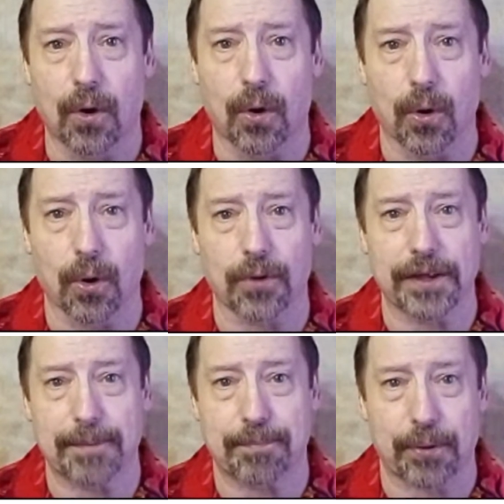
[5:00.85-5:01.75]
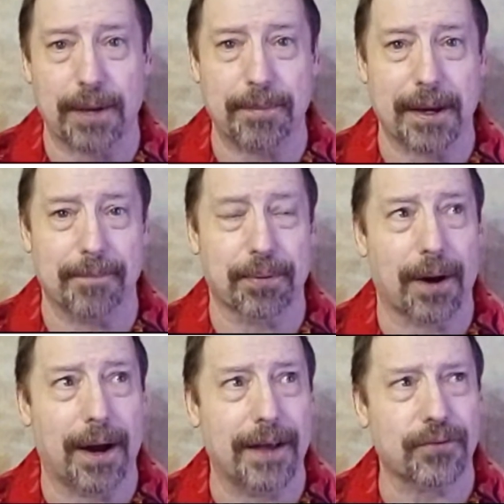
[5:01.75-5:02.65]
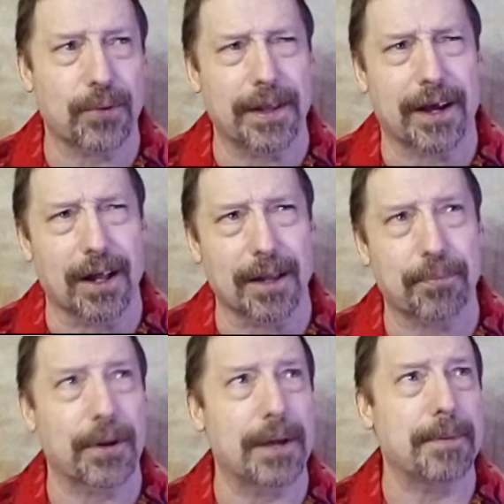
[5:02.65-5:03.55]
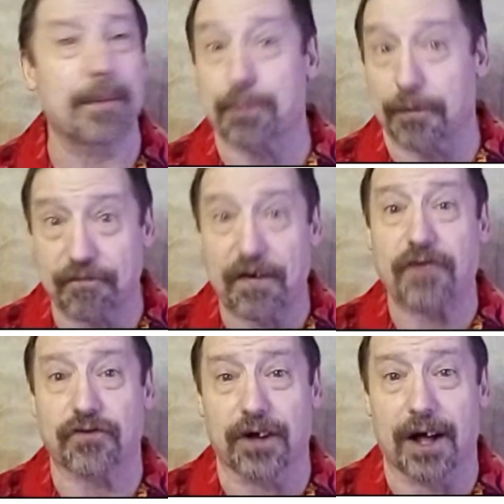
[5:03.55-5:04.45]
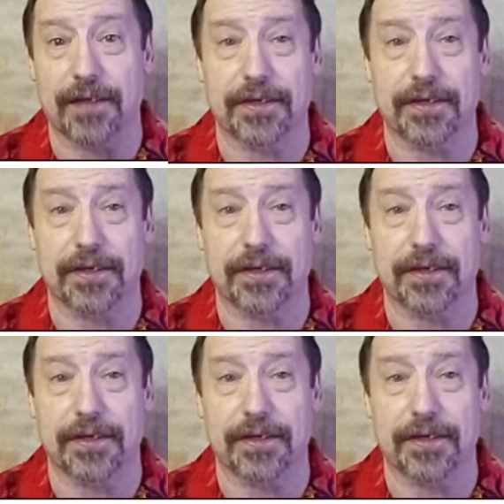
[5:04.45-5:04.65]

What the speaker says: or the premium price, what they call it, premium professional, I